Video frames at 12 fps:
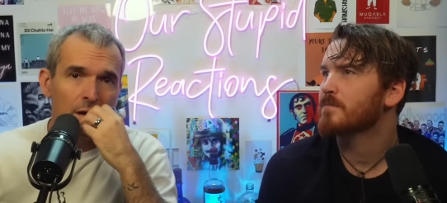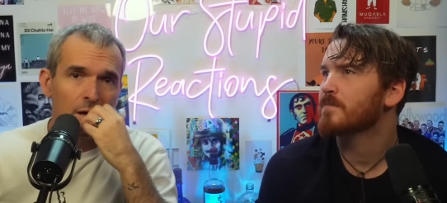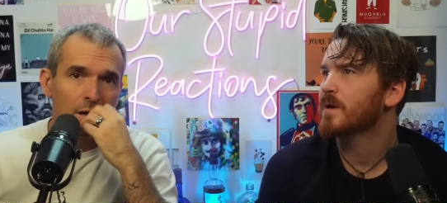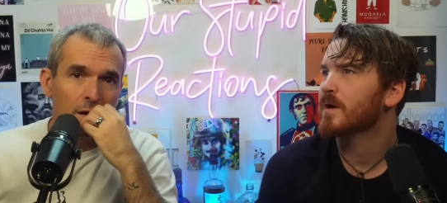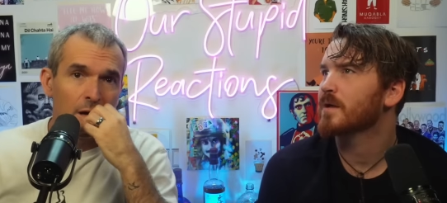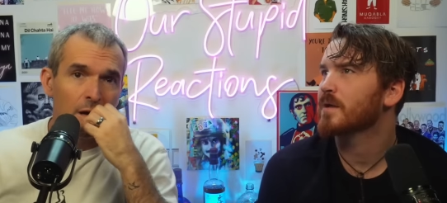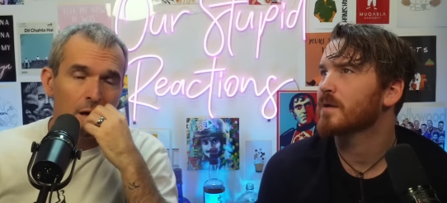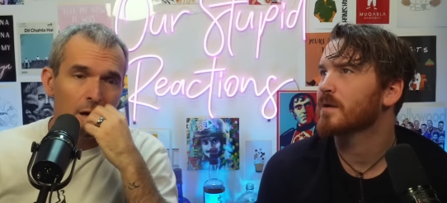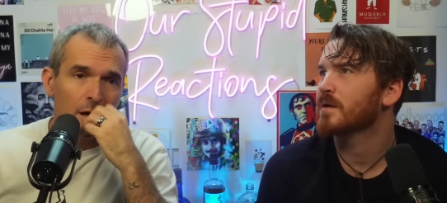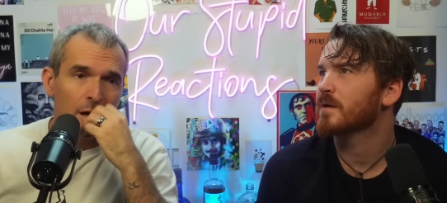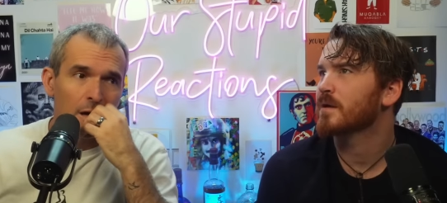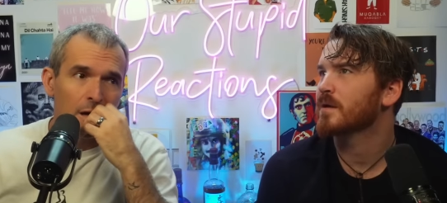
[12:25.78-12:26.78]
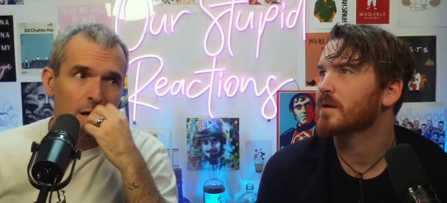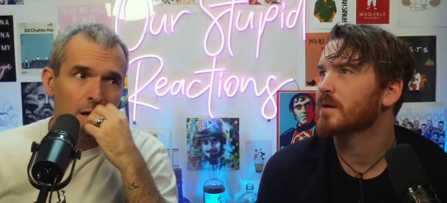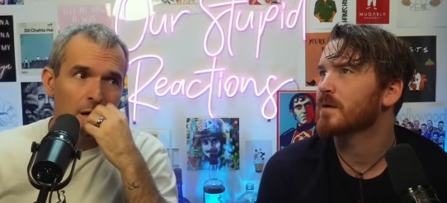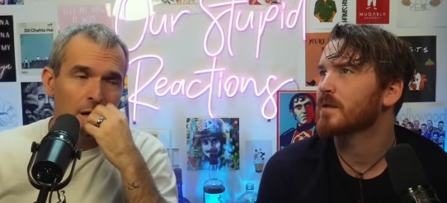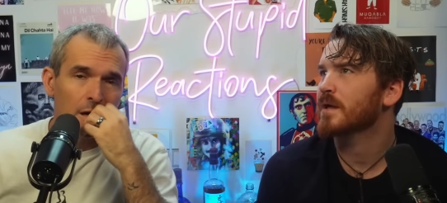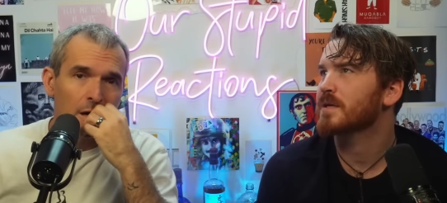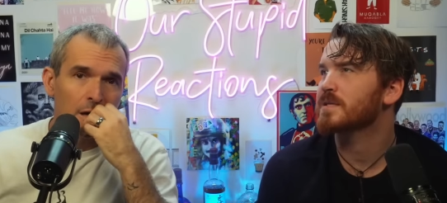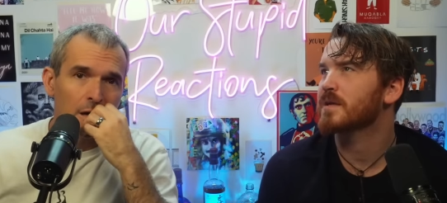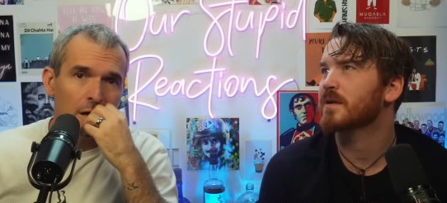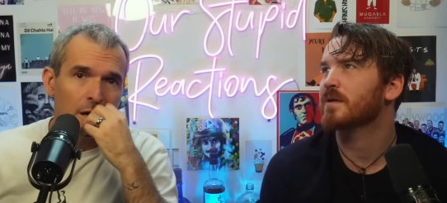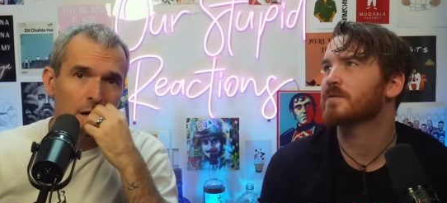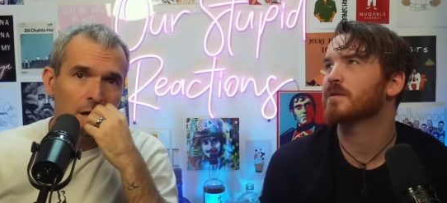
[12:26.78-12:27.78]
Speaker 1: But, like I
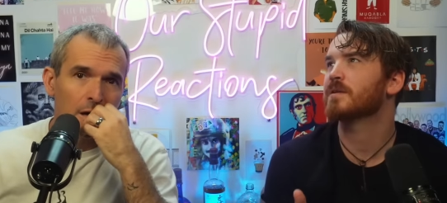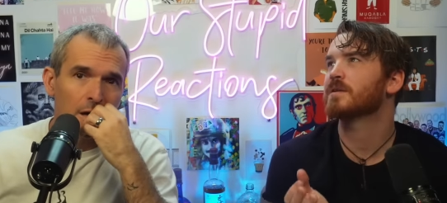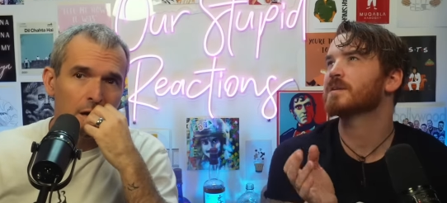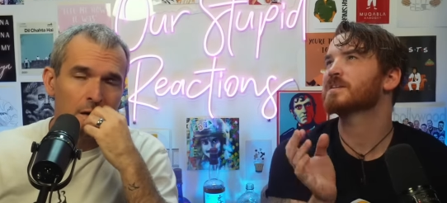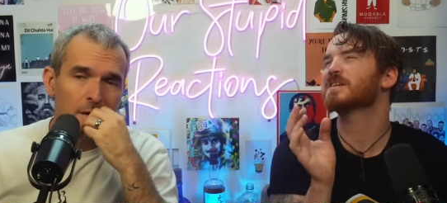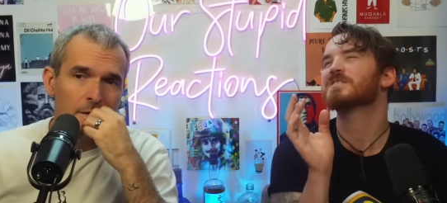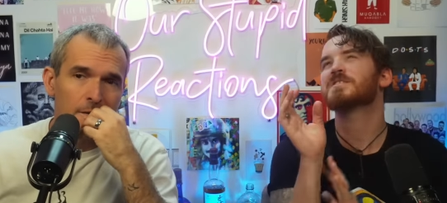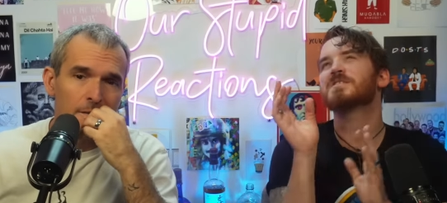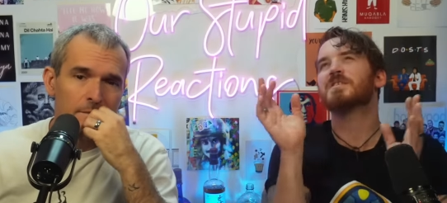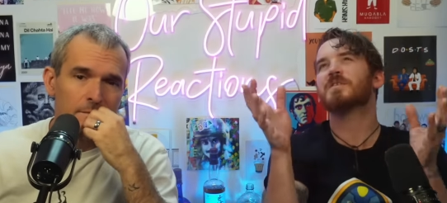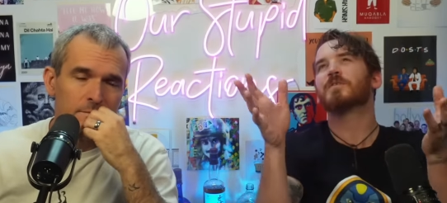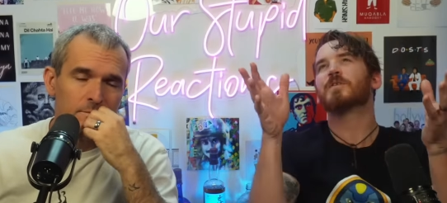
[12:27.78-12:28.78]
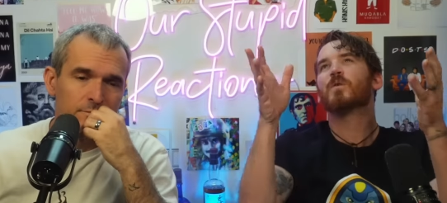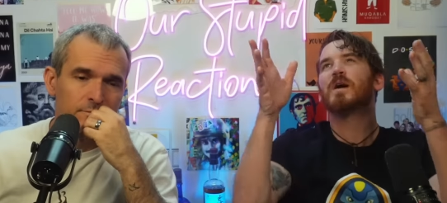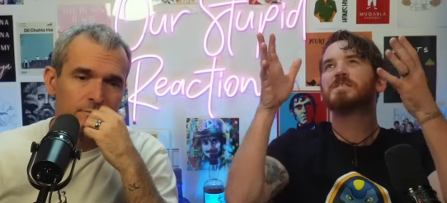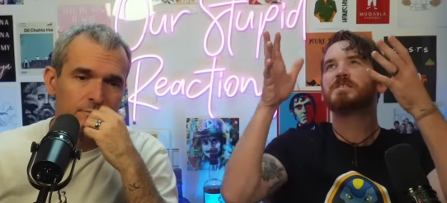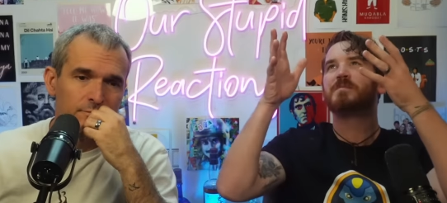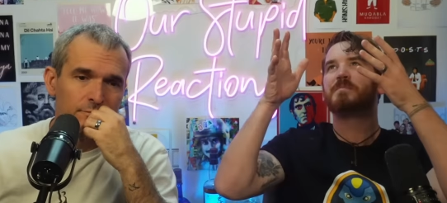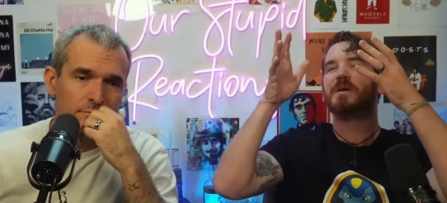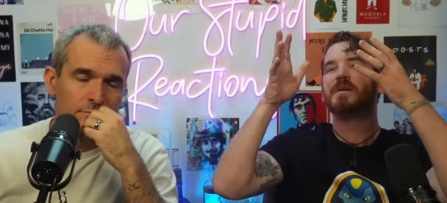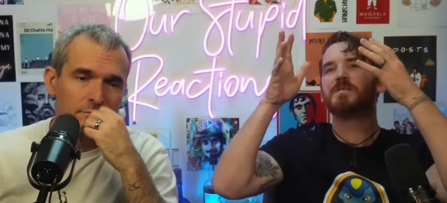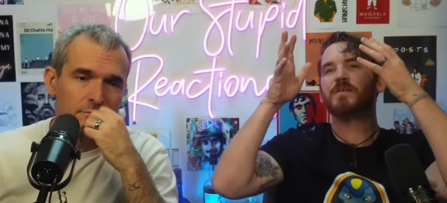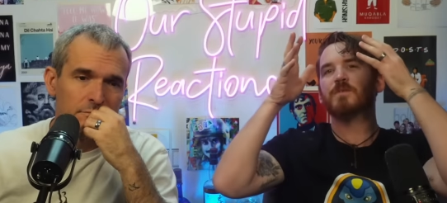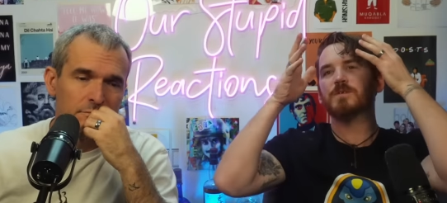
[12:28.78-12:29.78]
said, that's just a different question
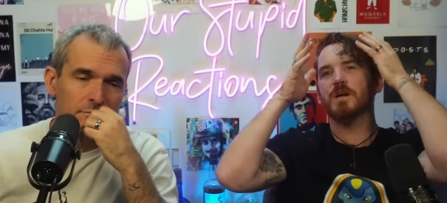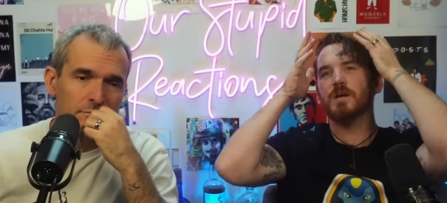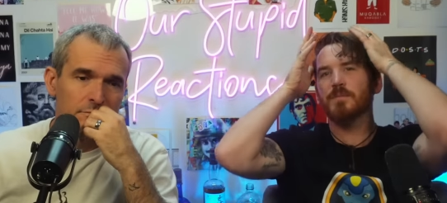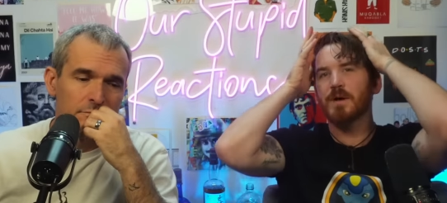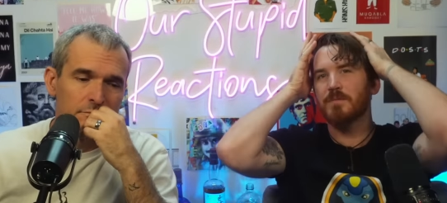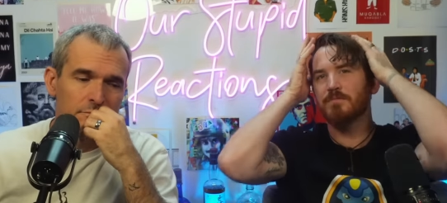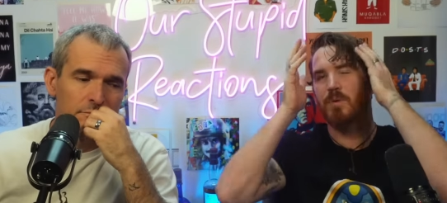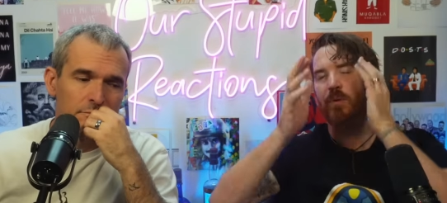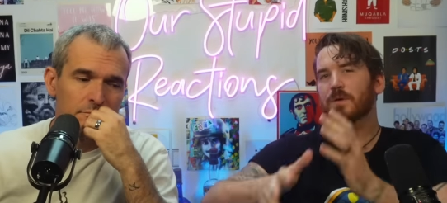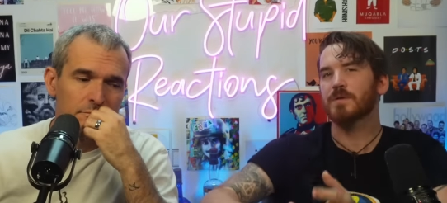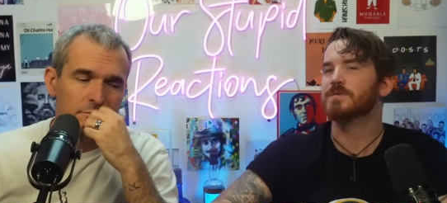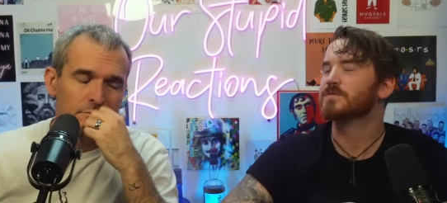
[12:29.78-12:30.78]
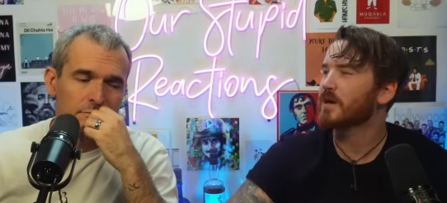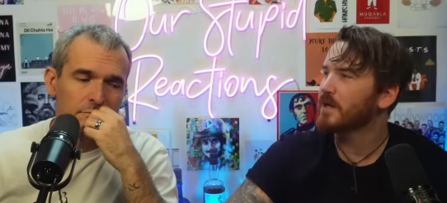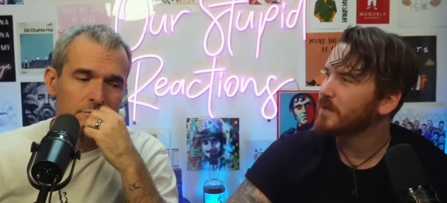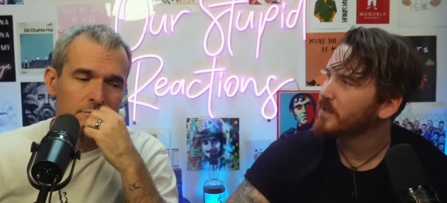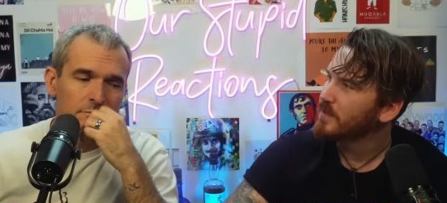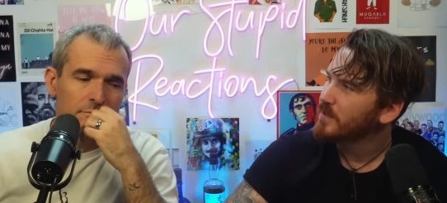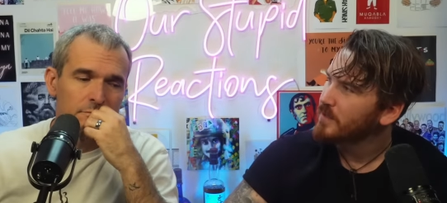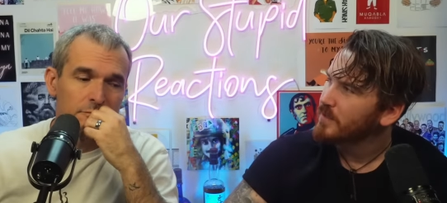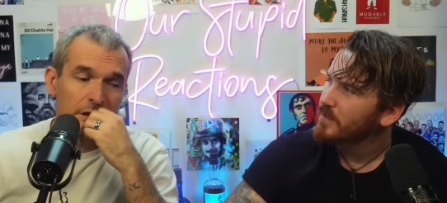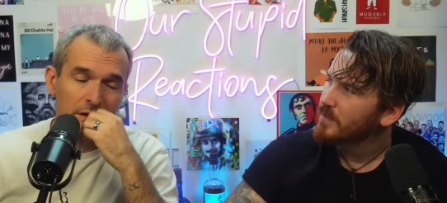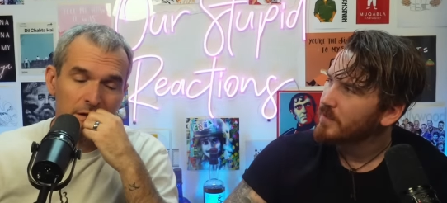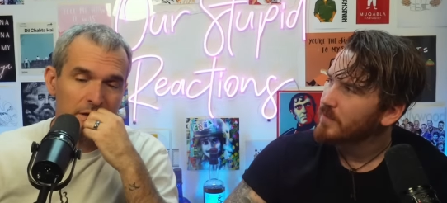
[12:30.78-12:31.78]
because if we're talking about importance, right?
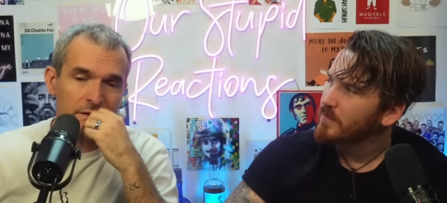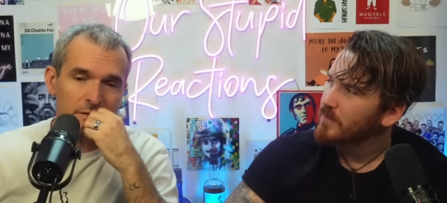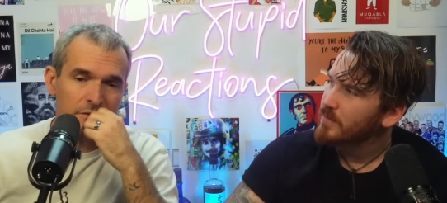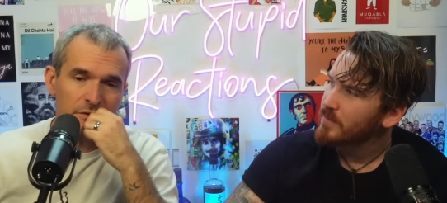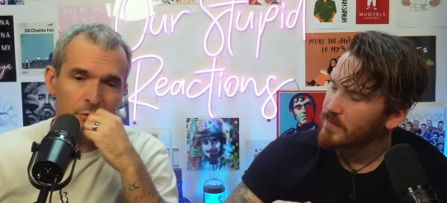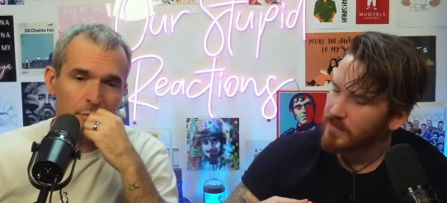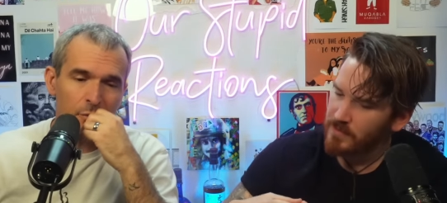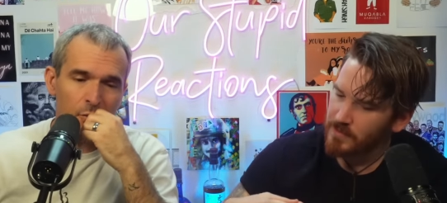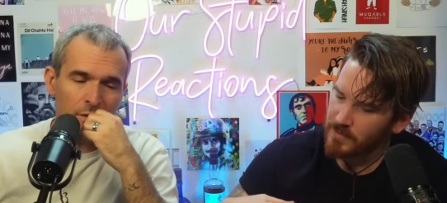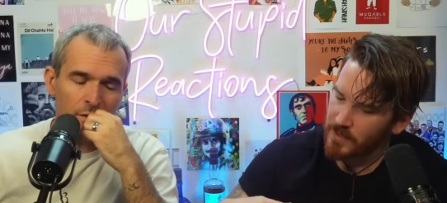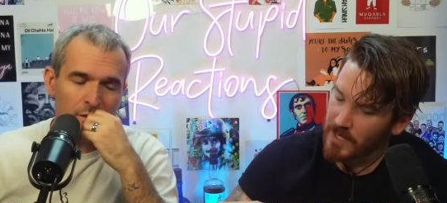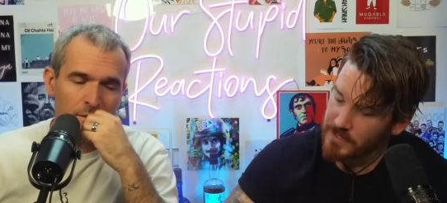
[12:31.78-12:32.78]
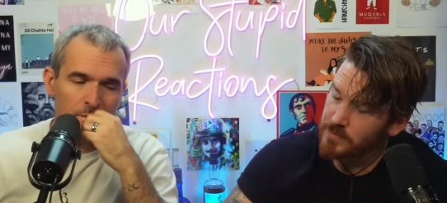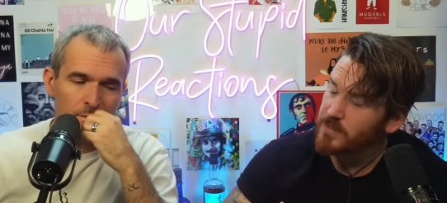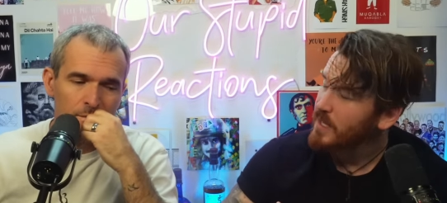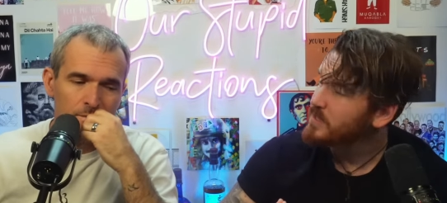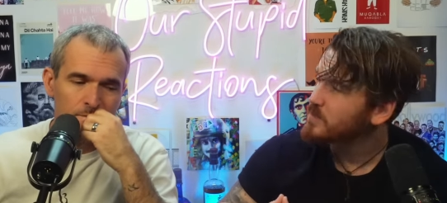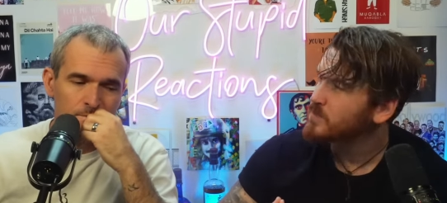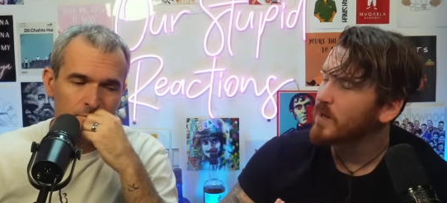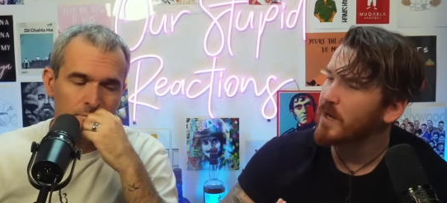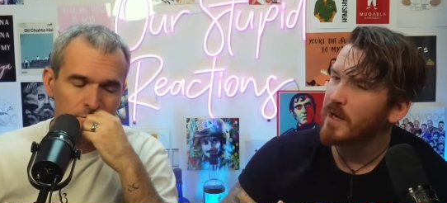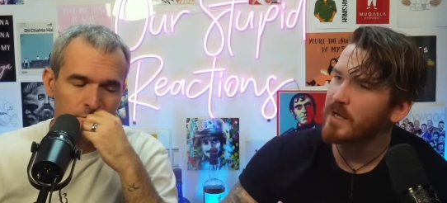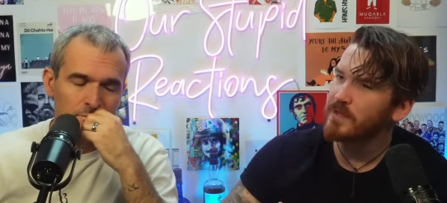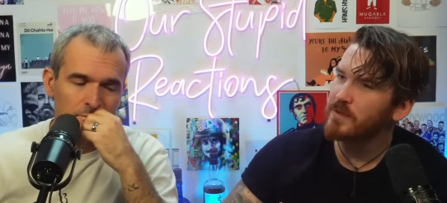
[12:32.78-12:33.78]
I think it's so important. I do as
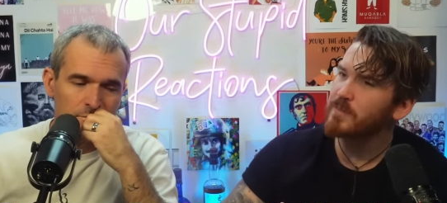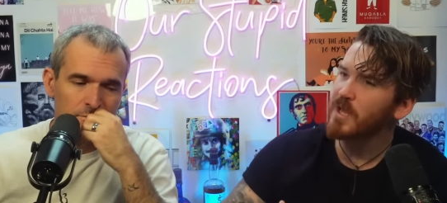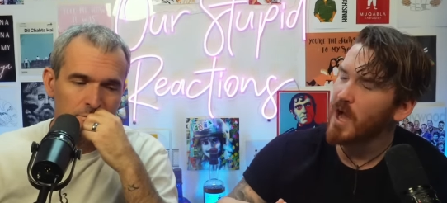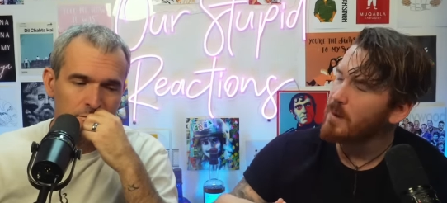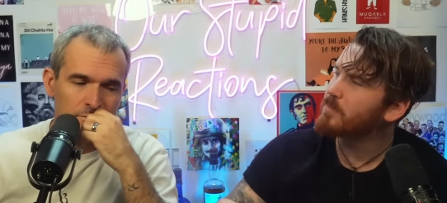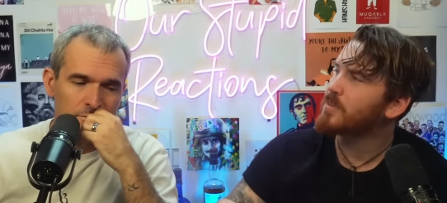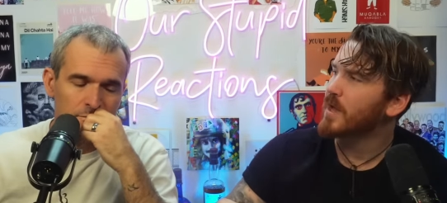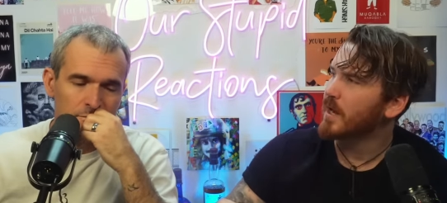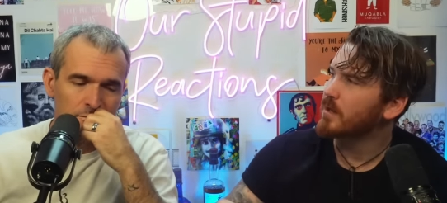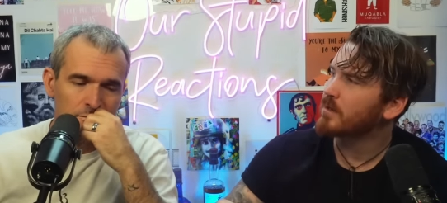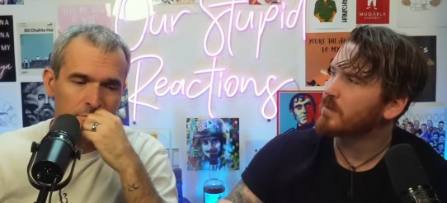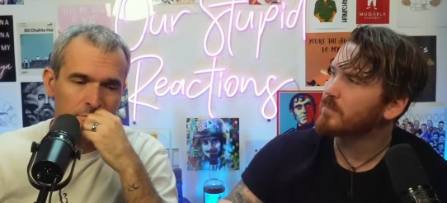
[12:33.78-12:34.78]
well. I think it would be up there.